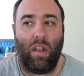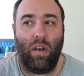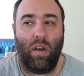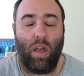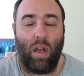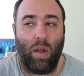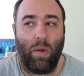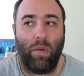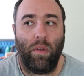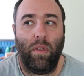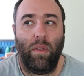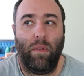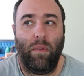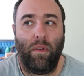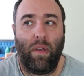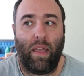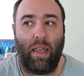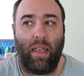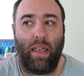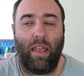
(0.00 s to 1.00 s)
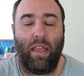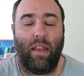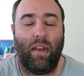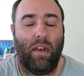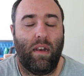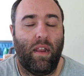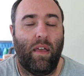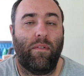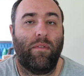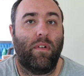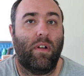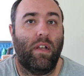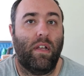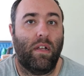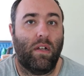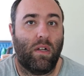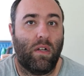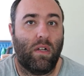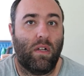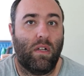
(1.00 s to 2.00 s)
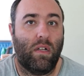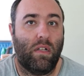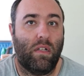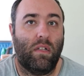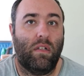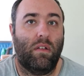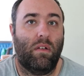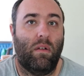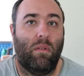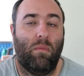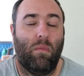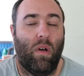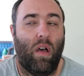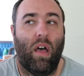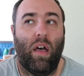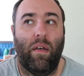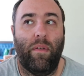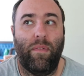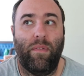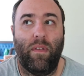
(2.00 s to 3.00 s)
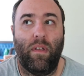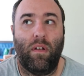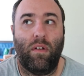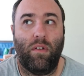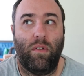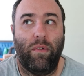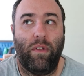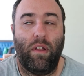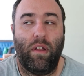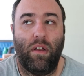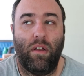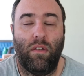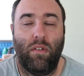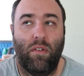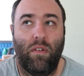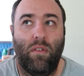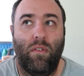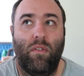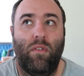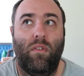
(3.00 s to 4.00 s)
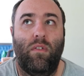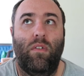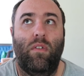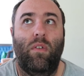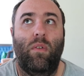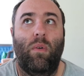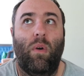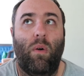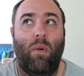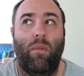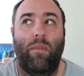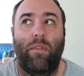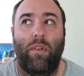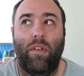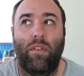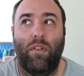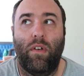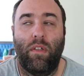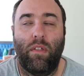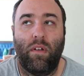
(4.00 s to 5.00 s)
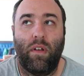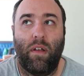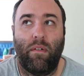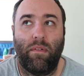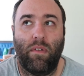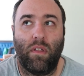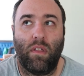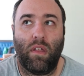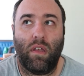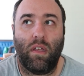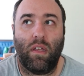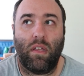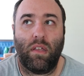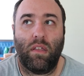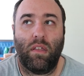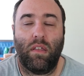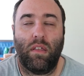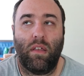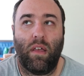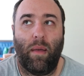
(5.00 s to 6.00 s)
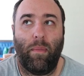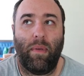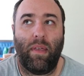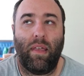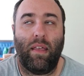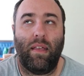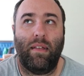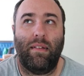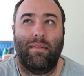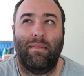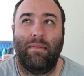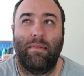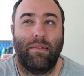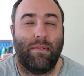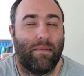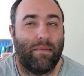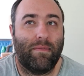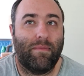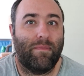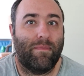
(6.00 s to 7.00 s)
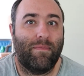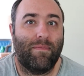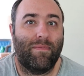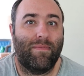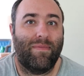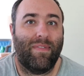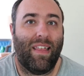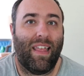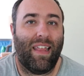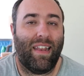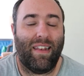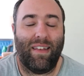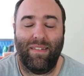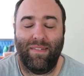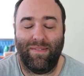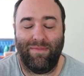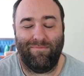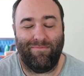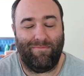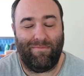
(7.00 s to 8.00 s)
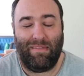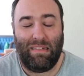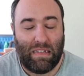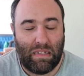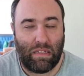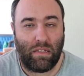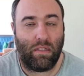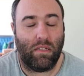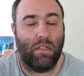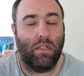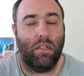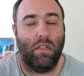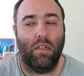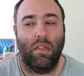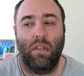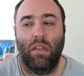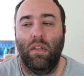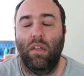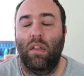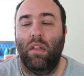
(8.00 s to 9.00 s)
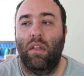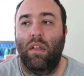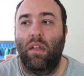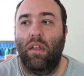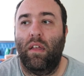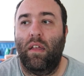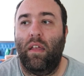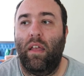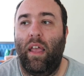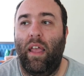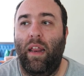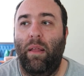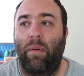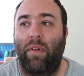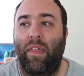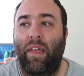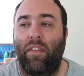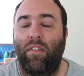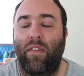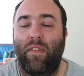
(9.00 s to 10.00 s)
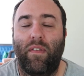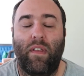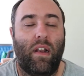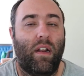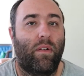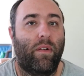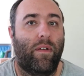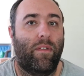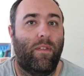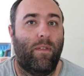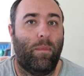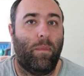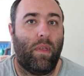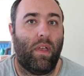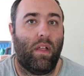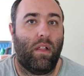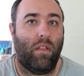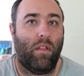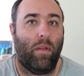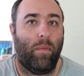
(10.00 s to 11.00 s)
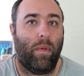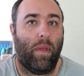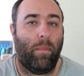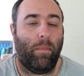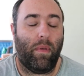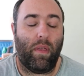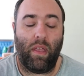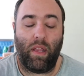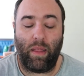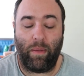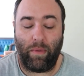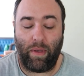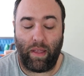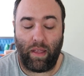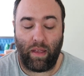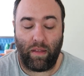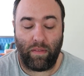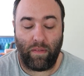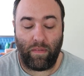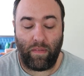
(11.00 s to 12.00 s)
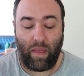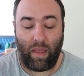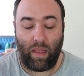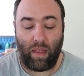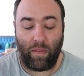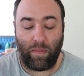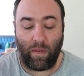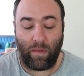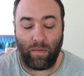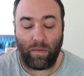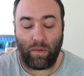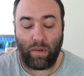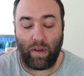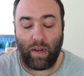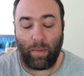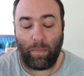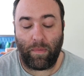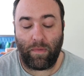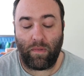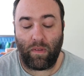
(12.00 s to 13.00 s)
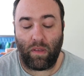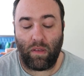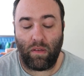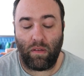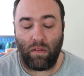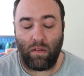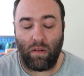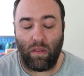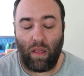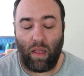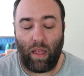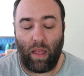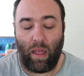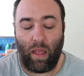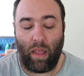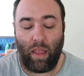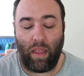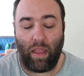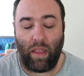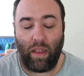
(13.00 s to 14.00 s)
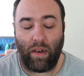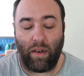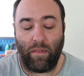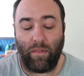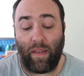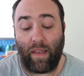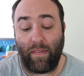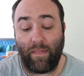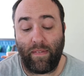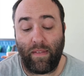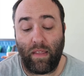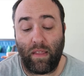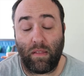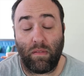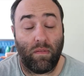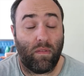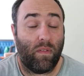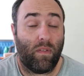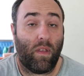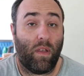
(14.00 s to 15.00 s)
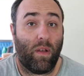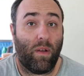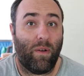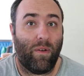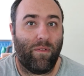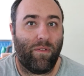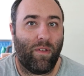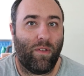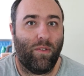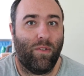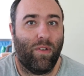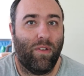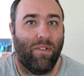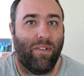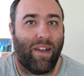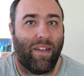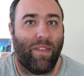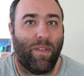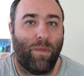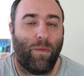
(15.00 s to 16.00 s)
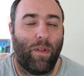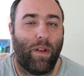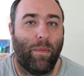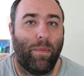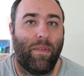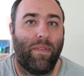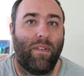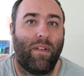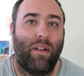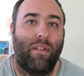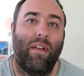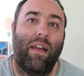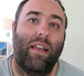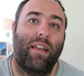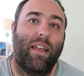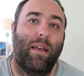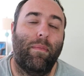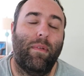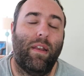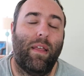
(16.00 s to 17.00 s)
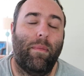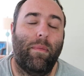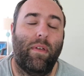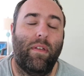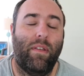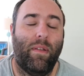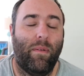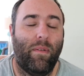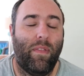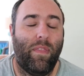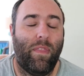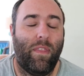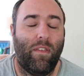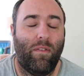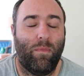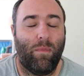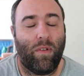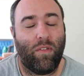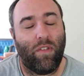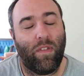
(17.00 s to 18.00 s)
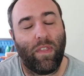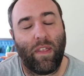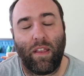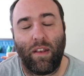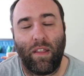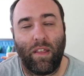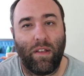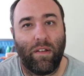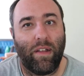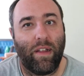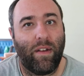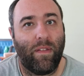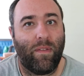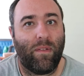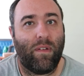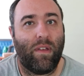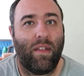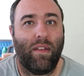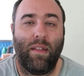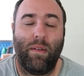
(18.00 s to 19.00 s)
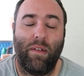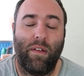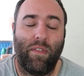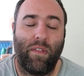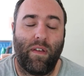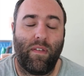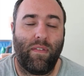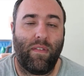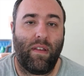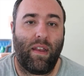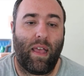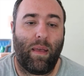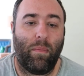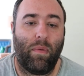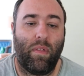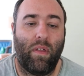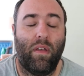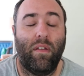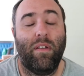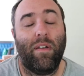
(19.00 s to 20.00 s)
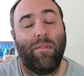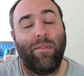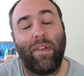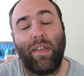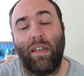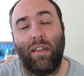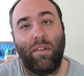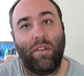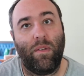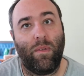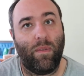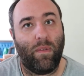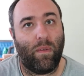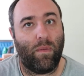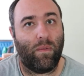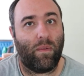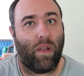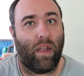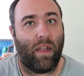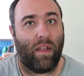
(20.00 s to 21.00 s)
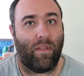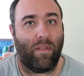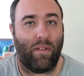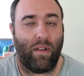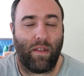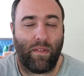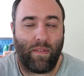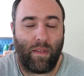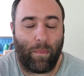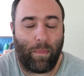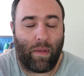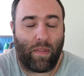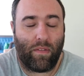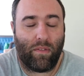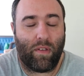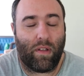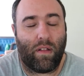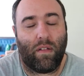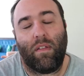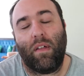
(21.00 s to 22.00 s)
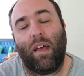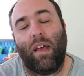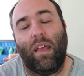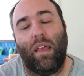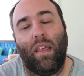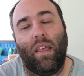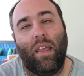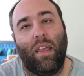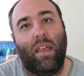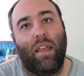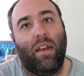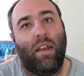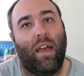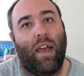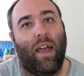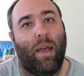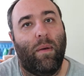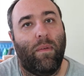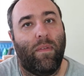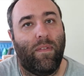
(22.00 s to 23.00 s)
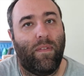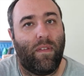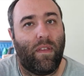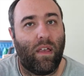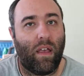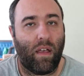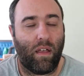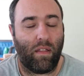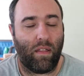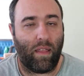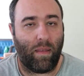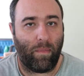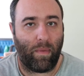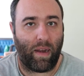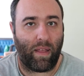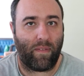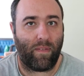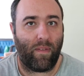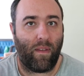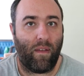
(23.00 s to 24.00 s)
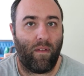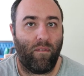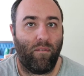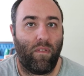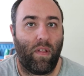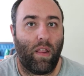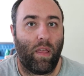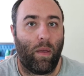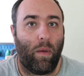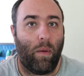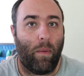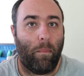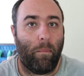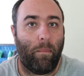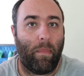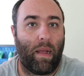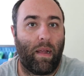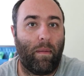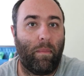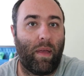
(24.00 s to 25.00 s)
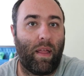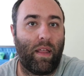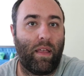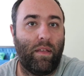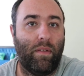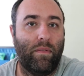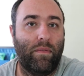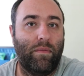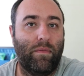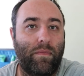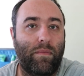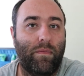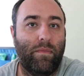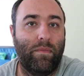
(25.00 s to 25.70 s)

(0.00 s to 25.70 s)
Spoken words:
Naru and Nephrite are too old for each other, I feel like. I mean, anyway, that just kind of grosses me out a little bit. But anyway, other than that, I thought it was a great episode. And that's it. So if you enjoyed this video, please go to like, comment down below, tell me what you think, degree, disagree, tell me your thoughts down below. Don't forget to subscribe because it does help out the channel a lot. And I will see y'all in my next video. Bye, everybody.